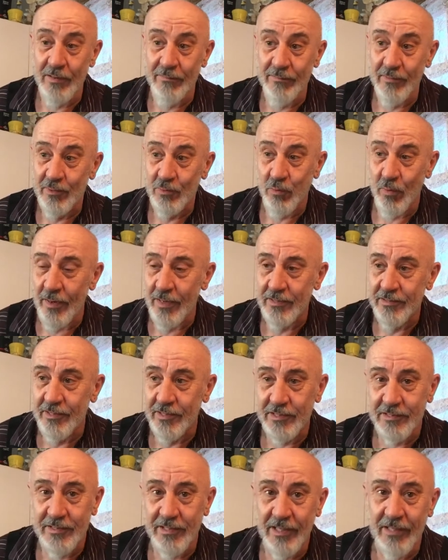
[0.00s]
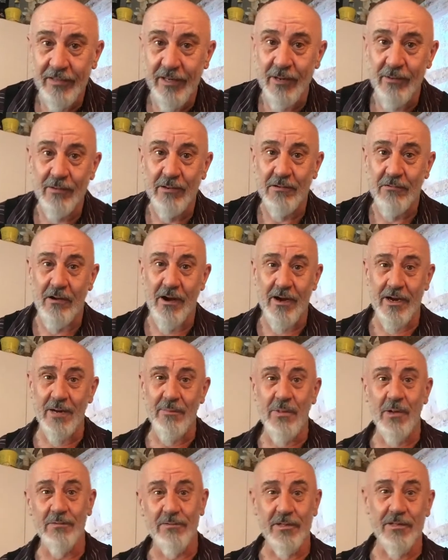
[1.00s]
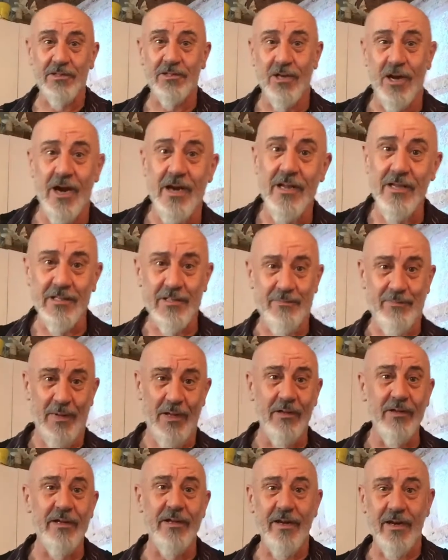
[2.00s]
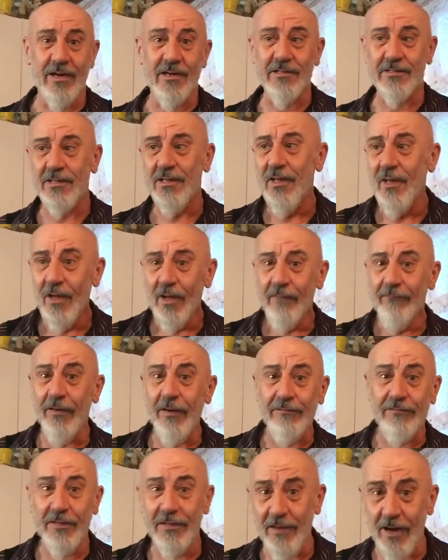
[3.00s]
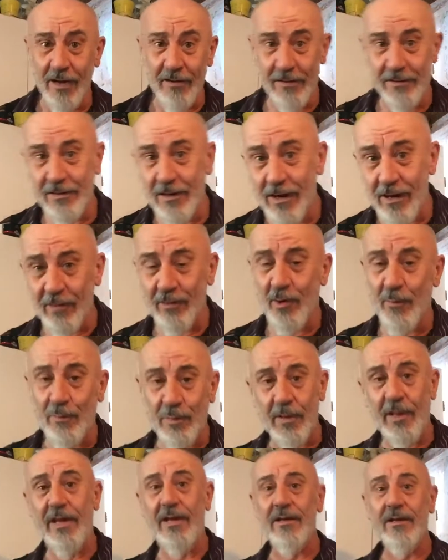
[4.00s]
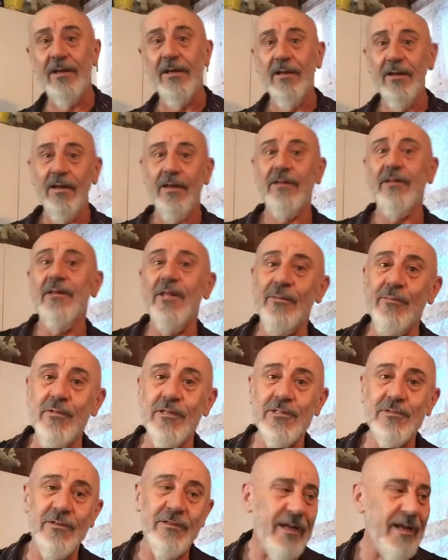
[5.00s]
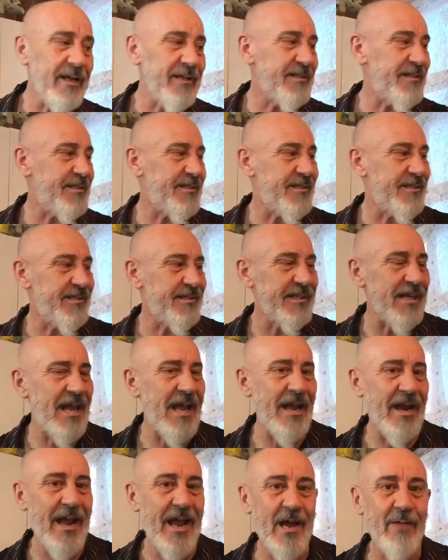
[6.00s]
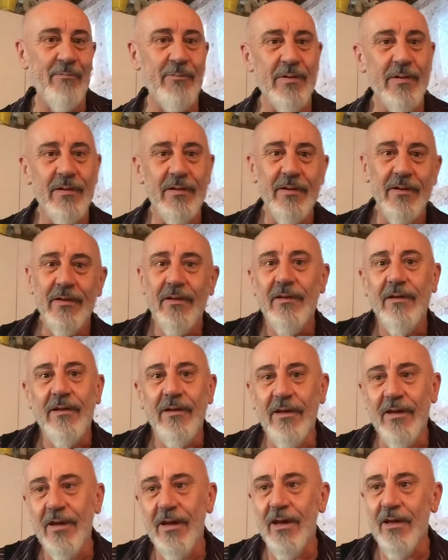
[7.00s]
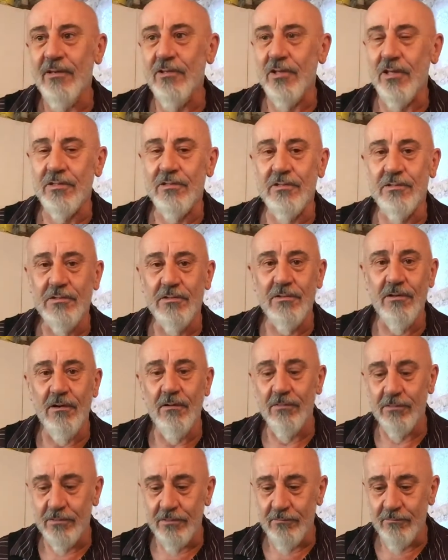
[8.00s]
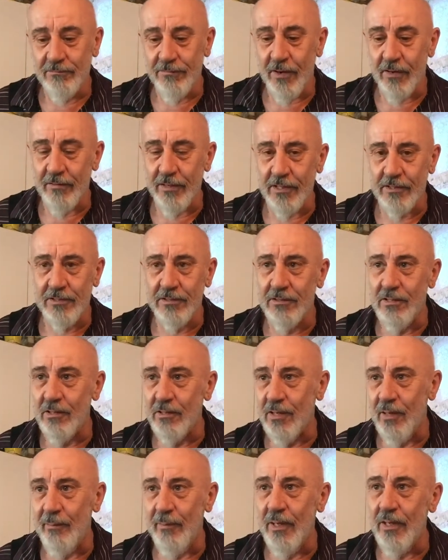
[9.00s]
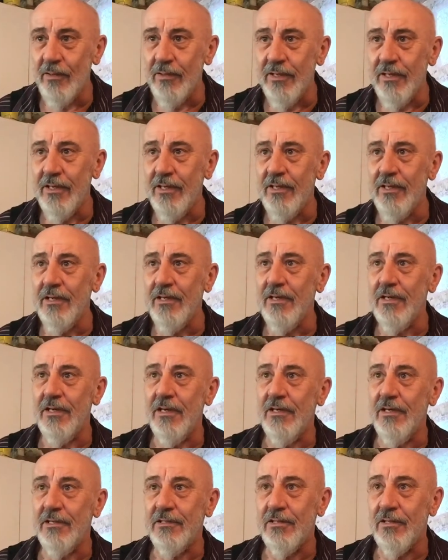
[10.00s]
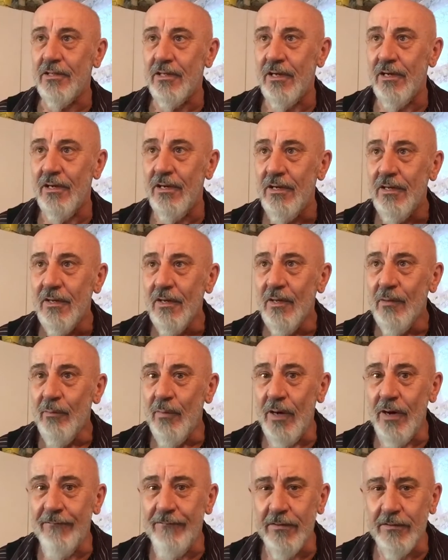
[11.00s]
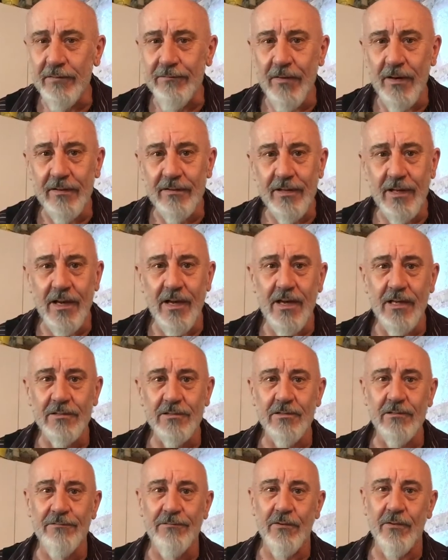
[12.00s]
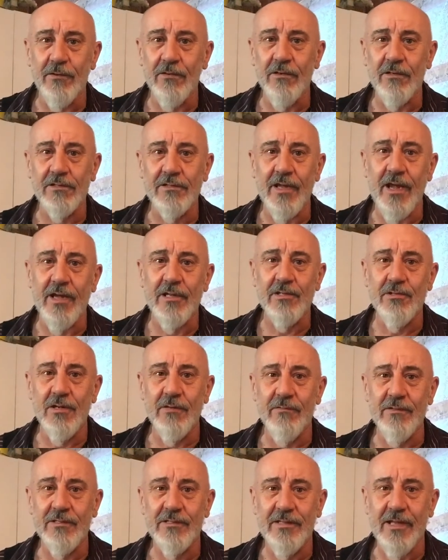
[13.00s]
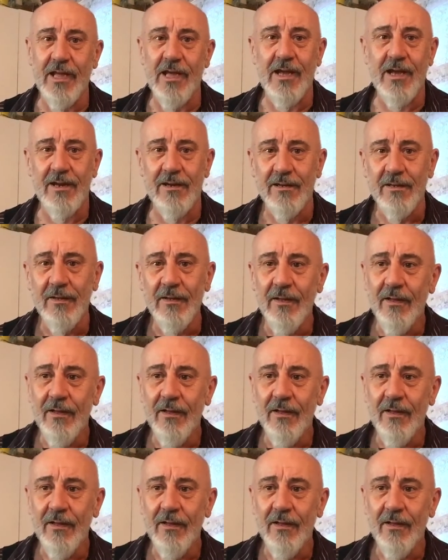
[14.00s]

the 2016, they were crying about the Chinese billionaires, $1,500 a plate, and the Liberals went, shut up. And Justin Trudeau Foundation took $1 million, and then they took $55,000 for a statue of his dad,